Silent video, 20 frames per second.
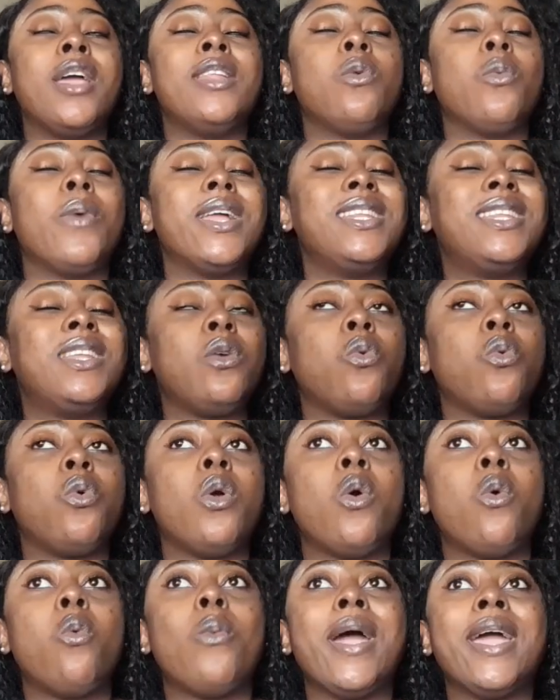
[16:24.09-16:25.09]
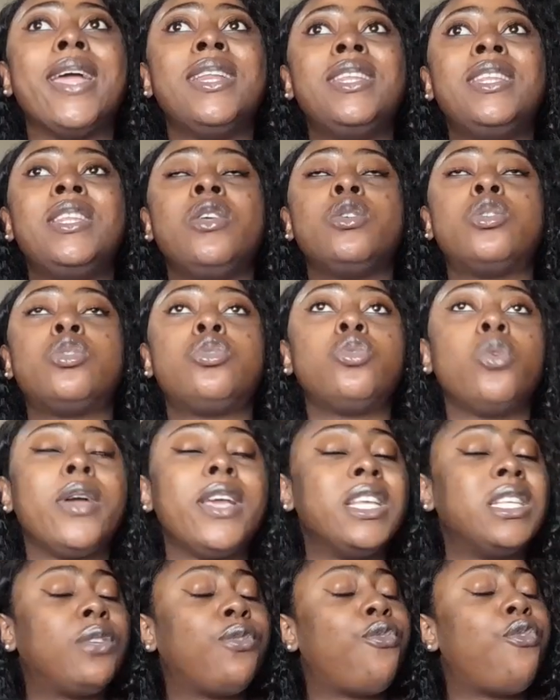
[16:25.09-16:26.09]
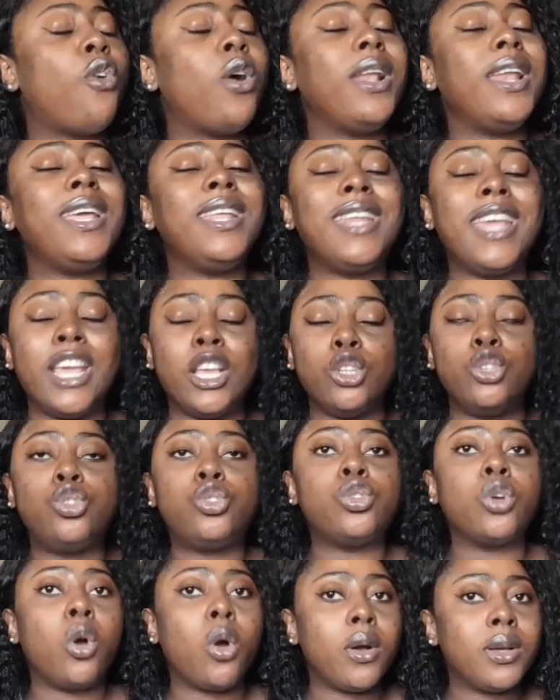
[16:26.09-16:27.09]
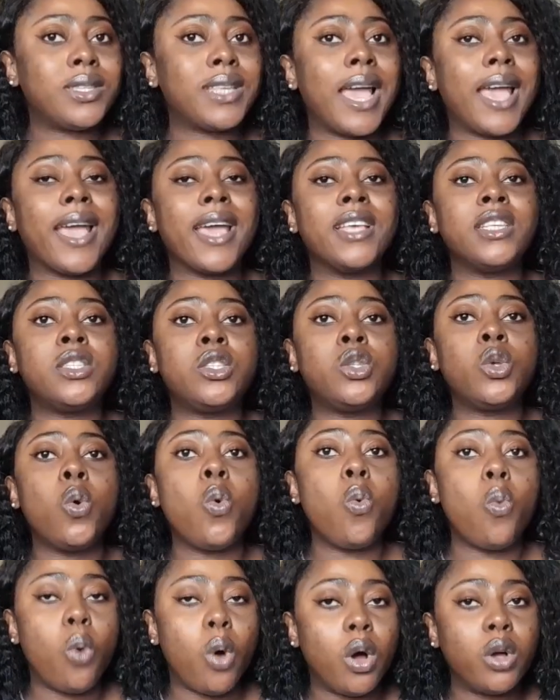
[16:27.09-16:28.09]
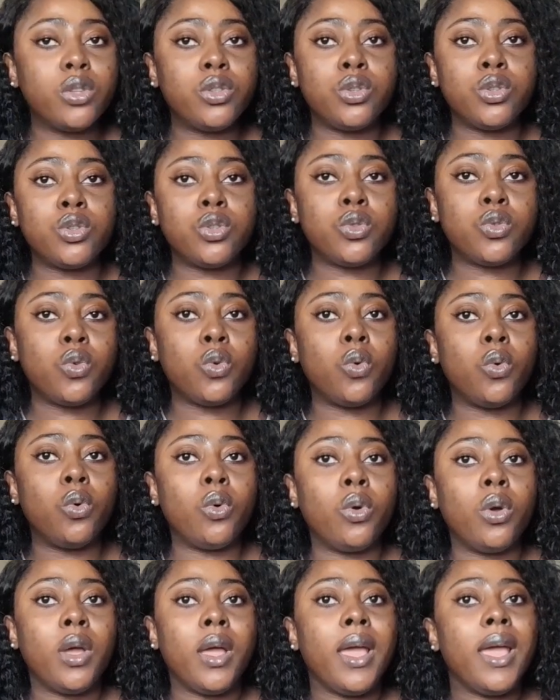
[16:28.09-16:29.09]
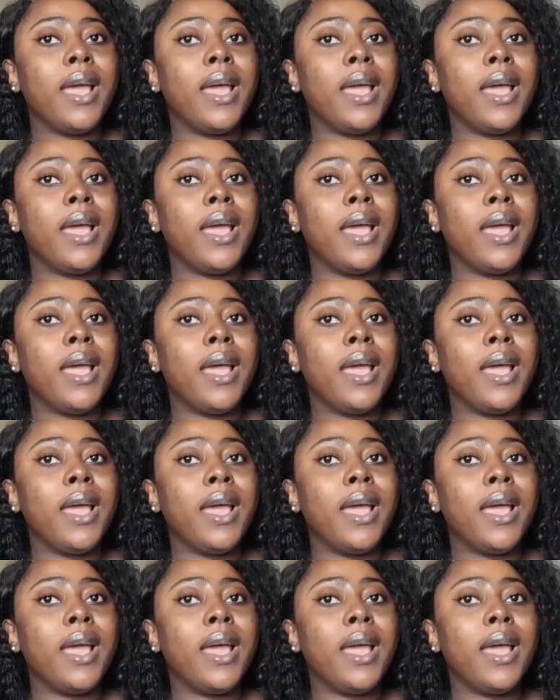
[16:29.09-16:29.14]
when the snow is falling in chunks, I can still walk to school.